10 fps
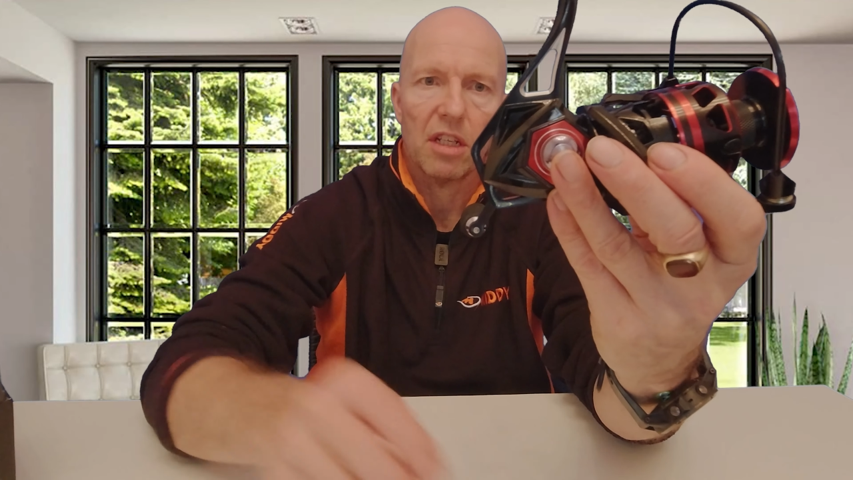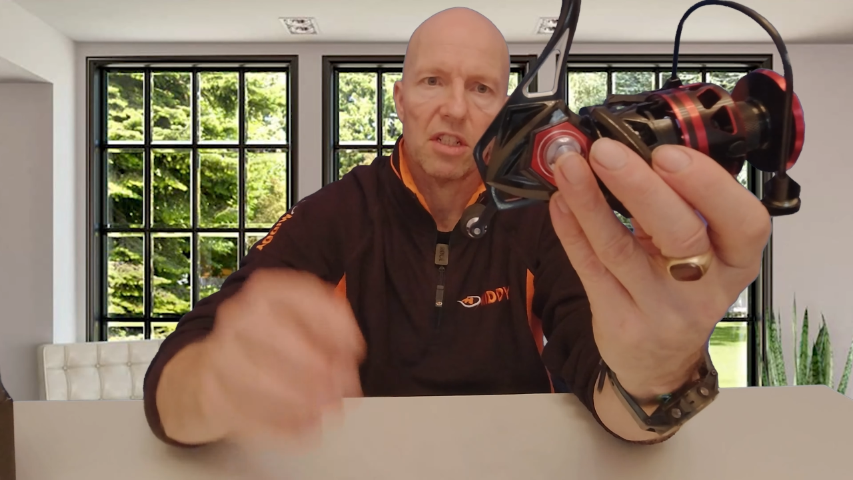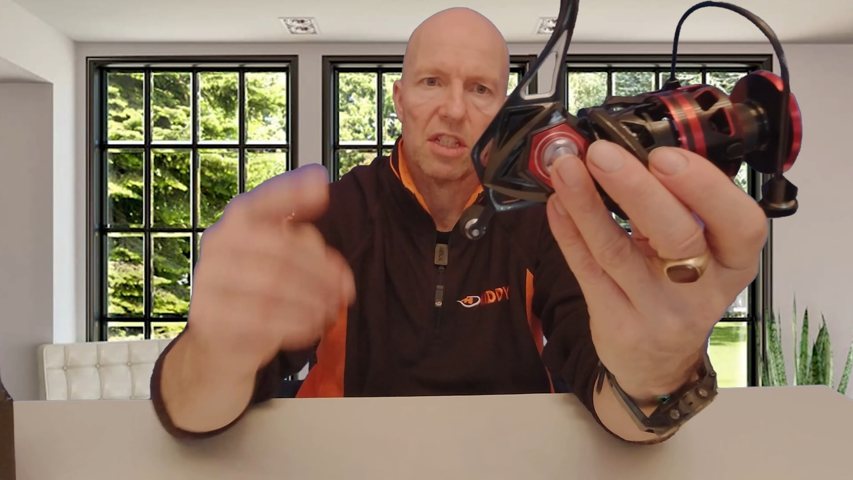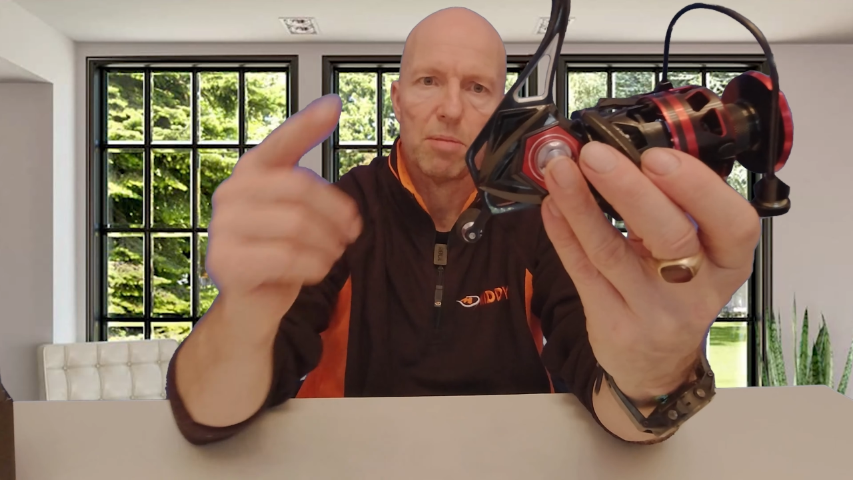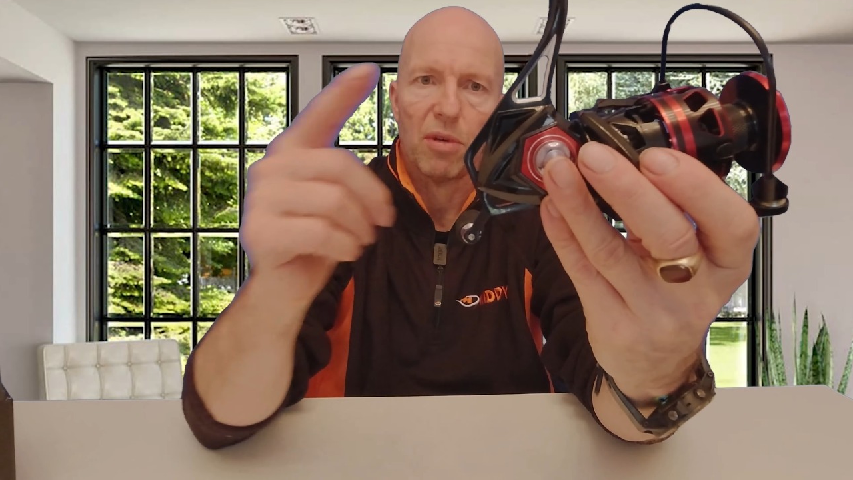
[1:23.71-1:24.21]

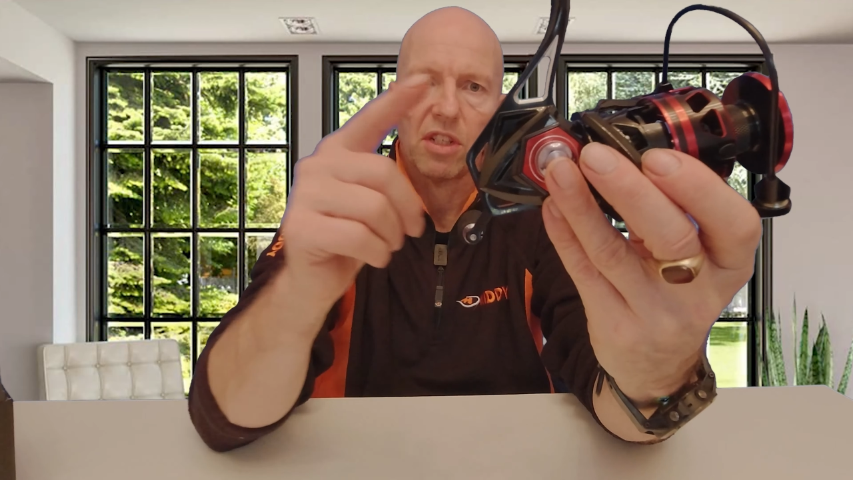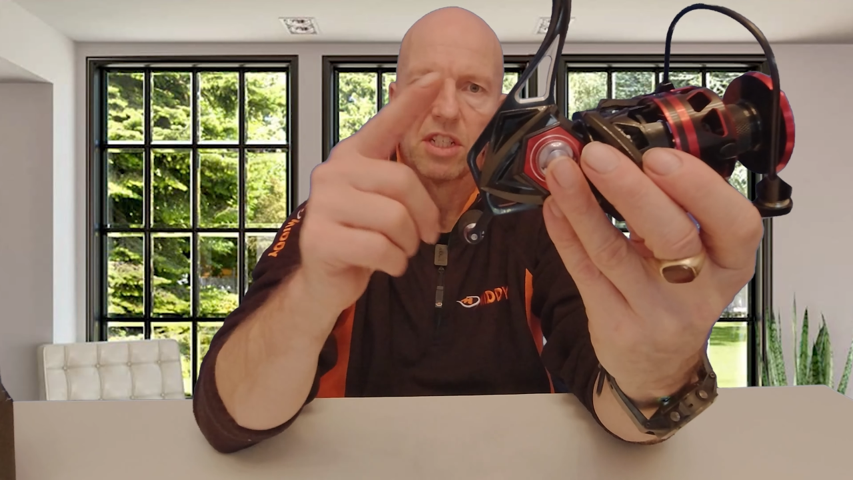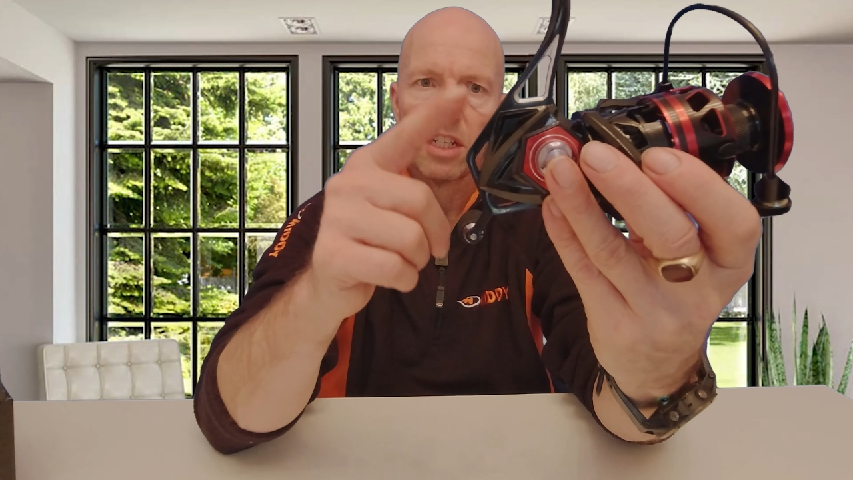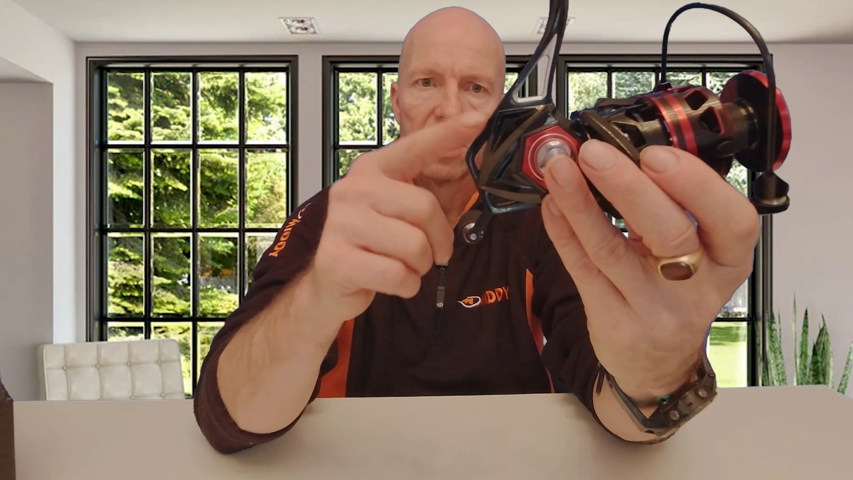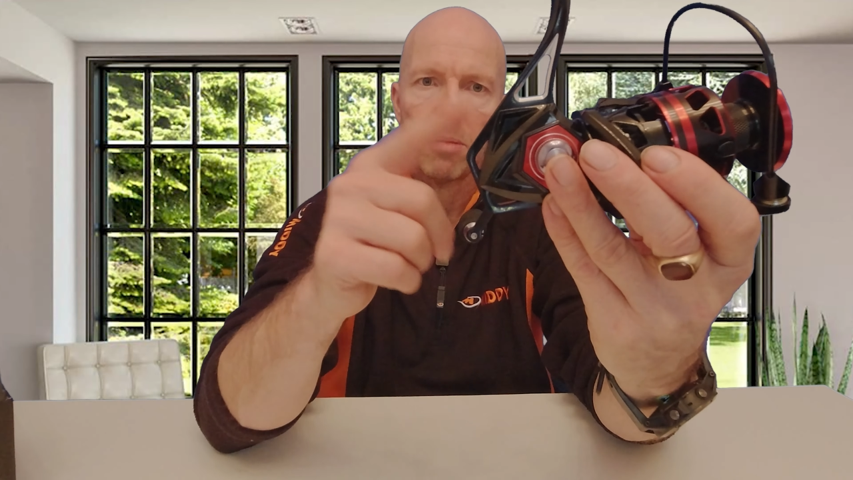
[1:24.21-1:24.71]
because this body is
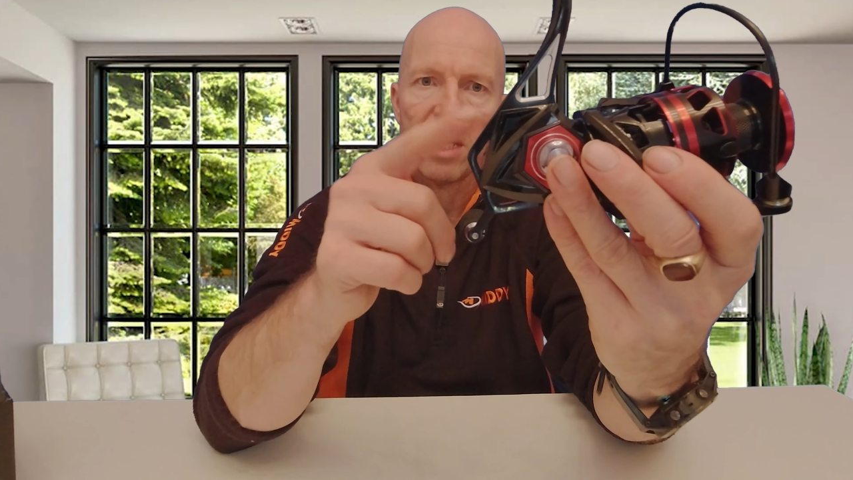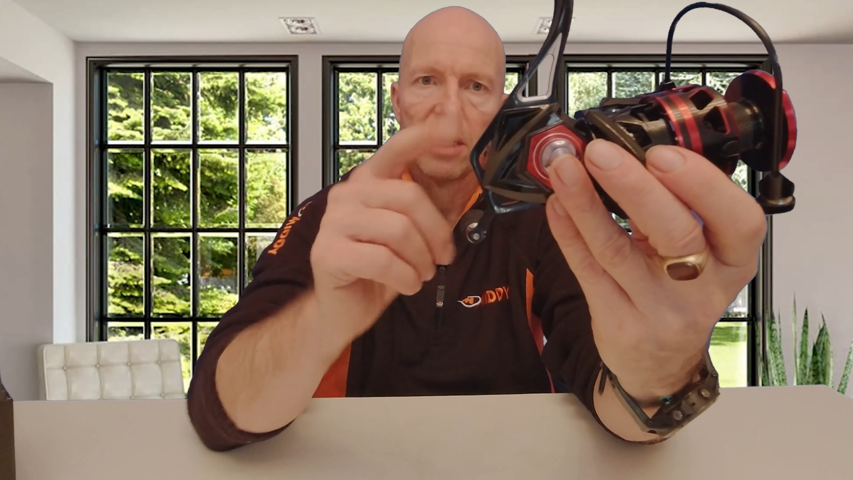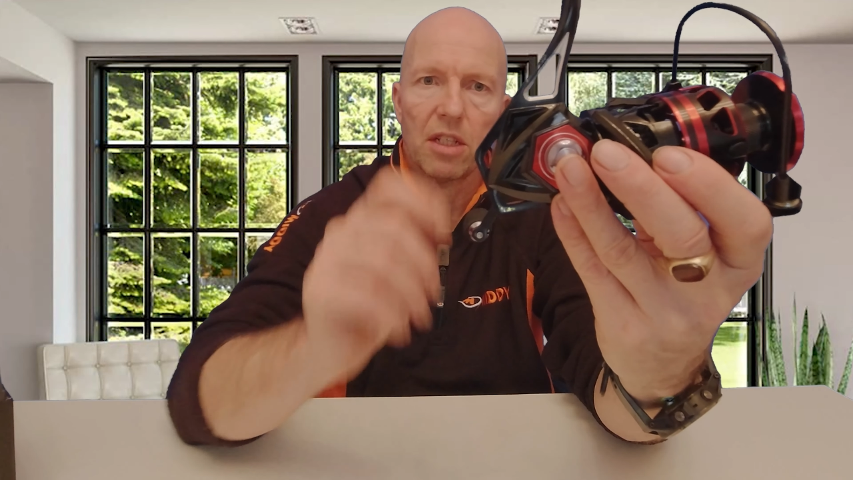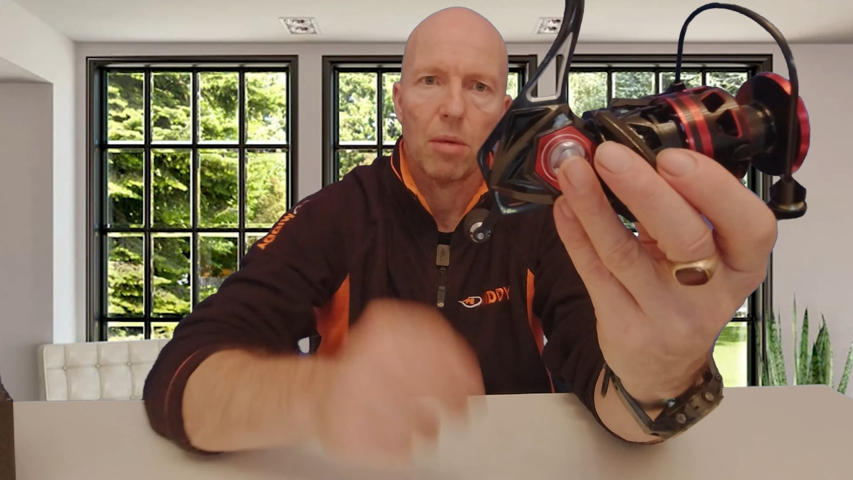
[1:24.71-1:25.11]
actually made